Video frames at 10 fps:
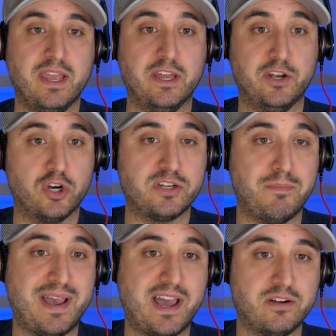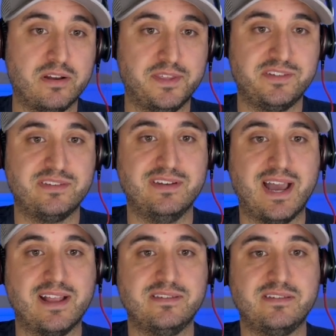Inert matter, this is
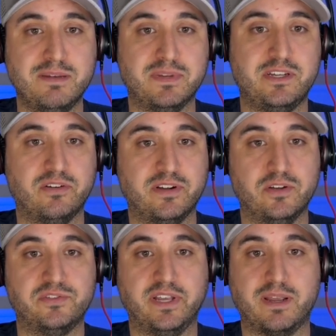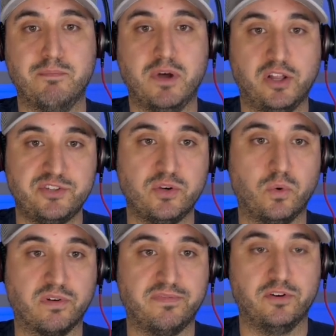non-seed materials like mulch
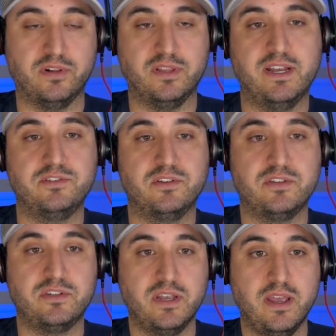or fertilizers.